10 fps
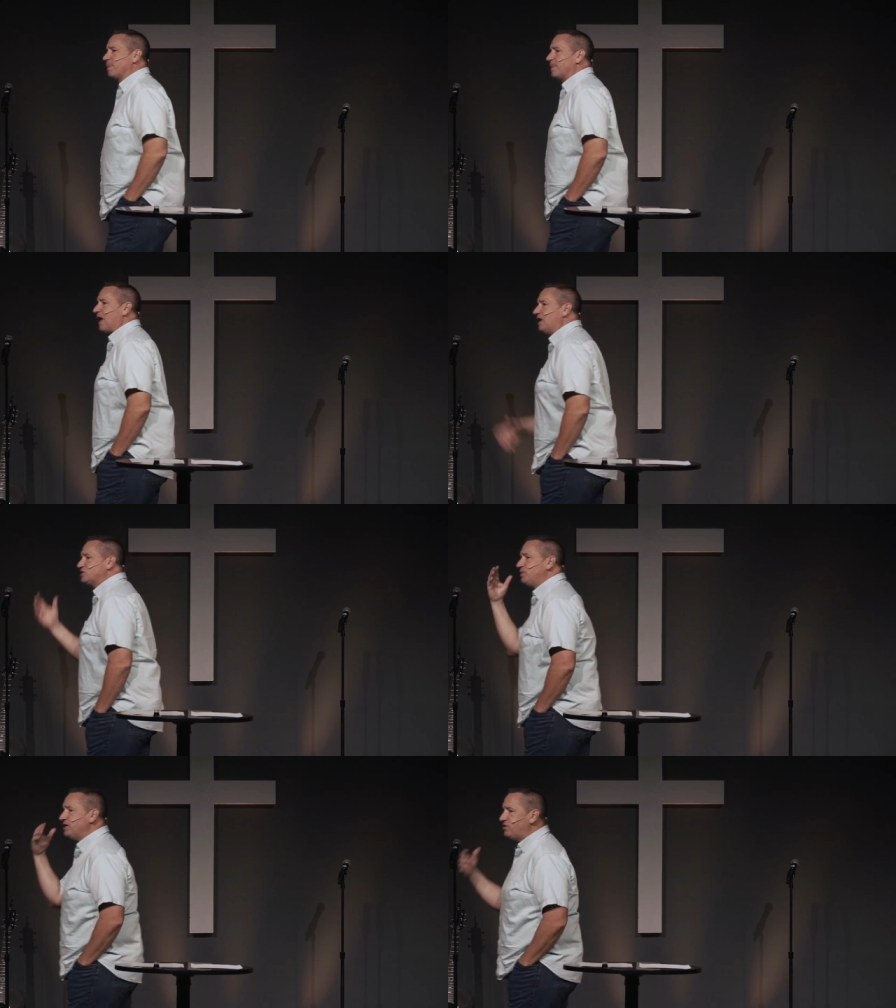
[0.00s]
I'll
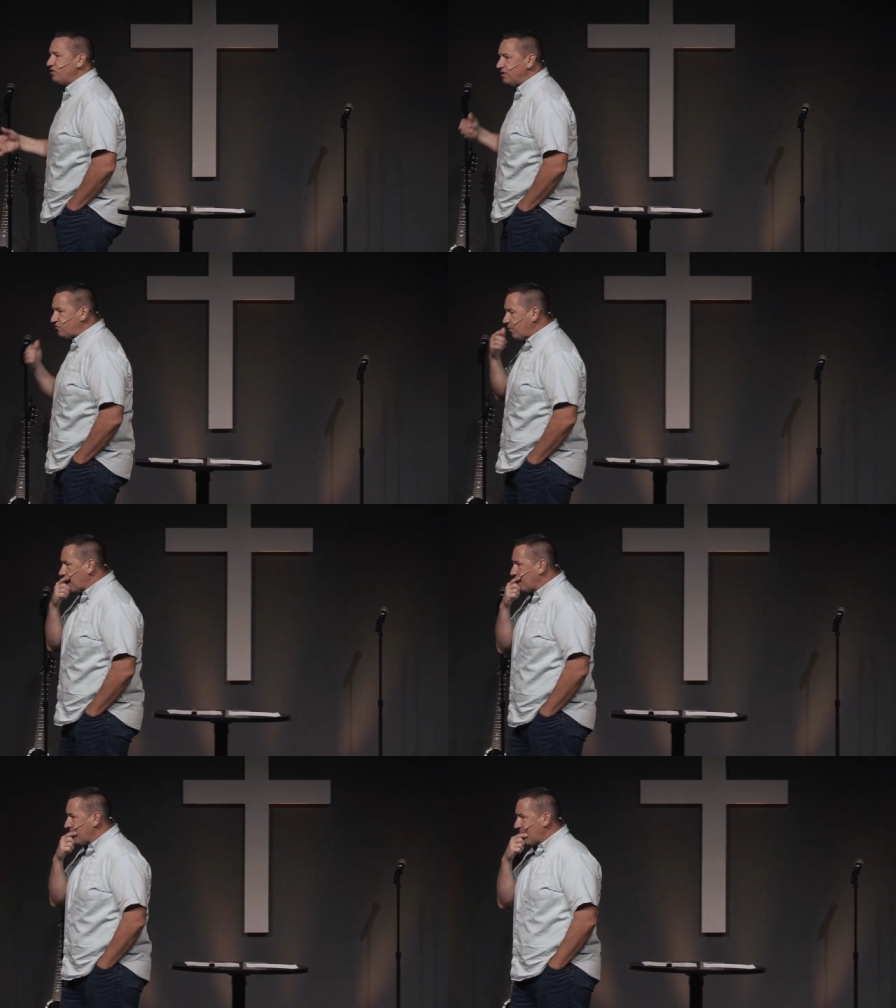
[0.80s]
explain to you this way
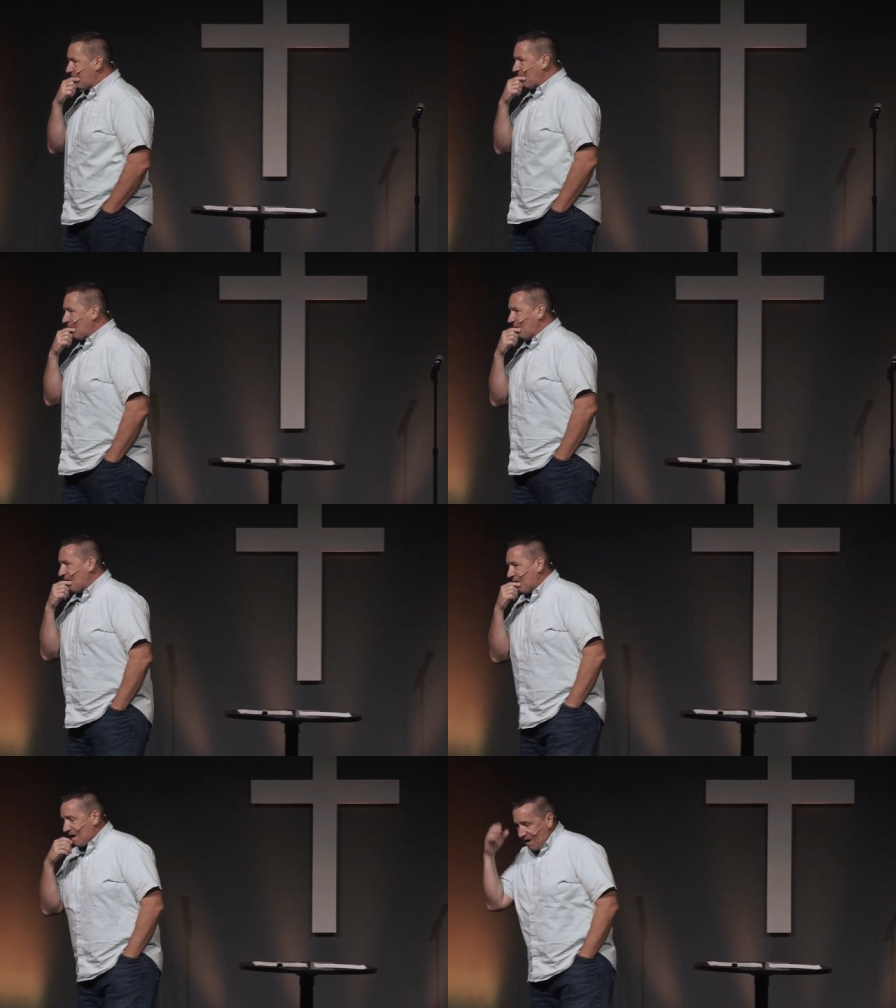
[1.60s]

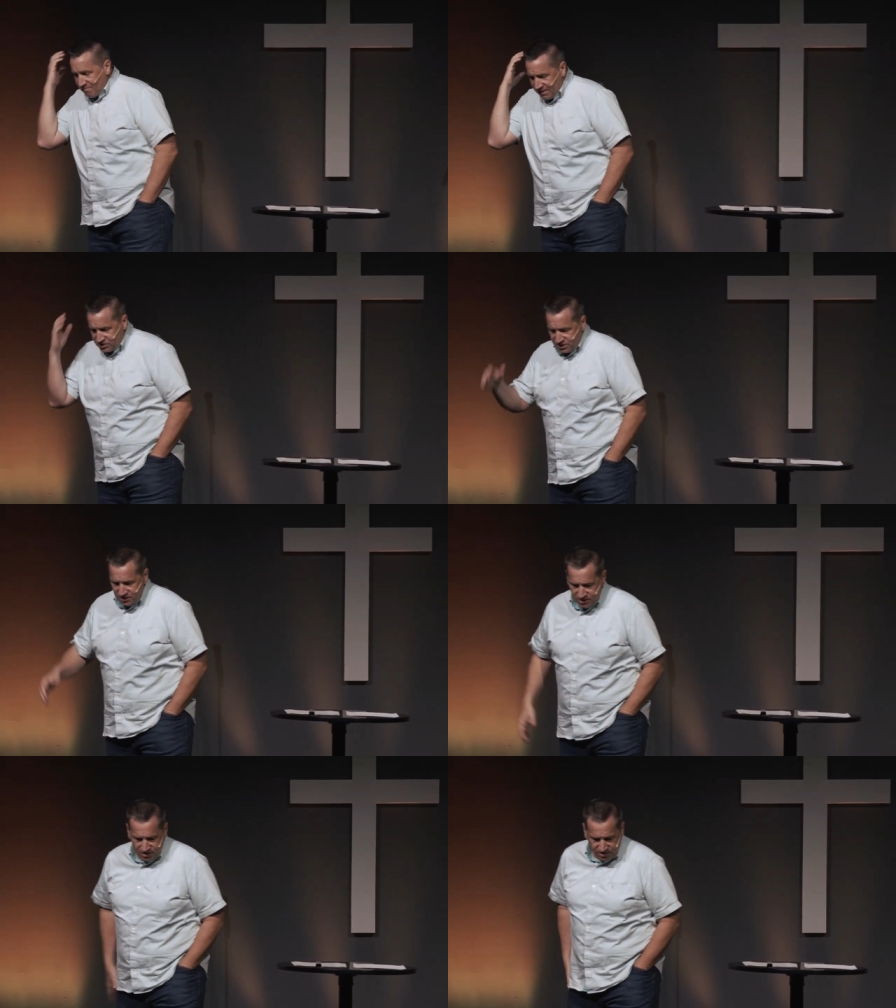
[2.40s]
I
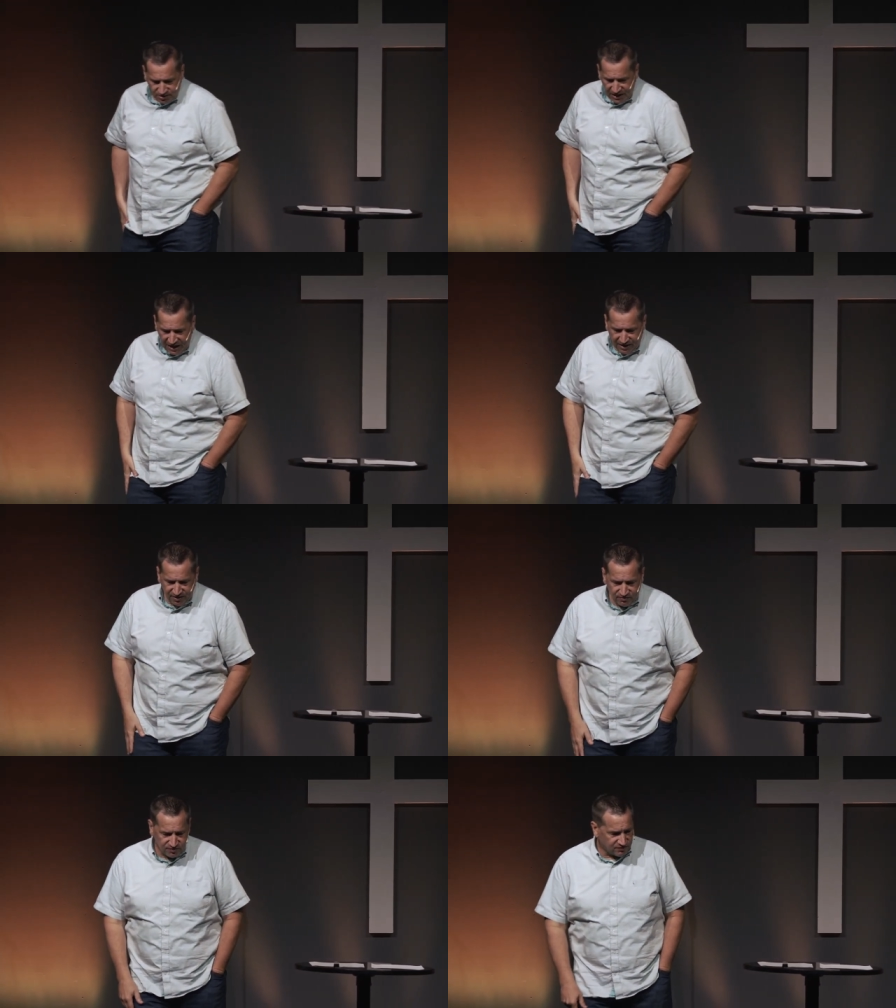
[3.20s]
mentioned the
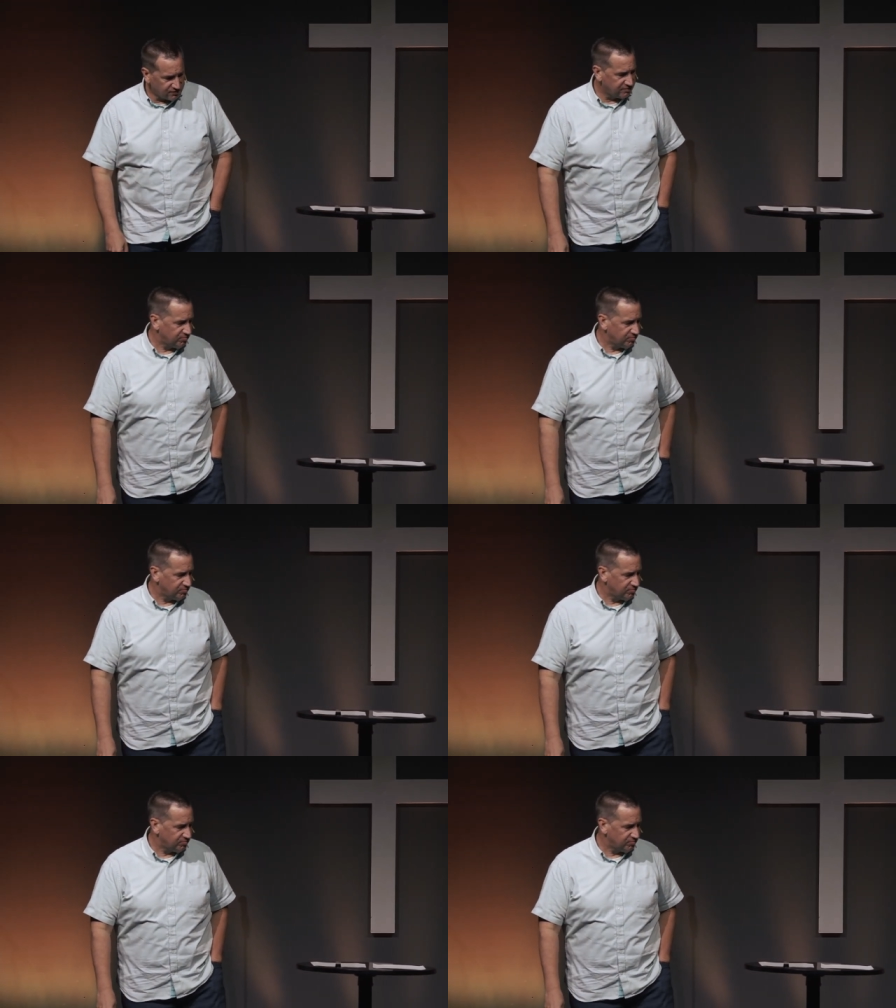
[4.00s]
Yankees as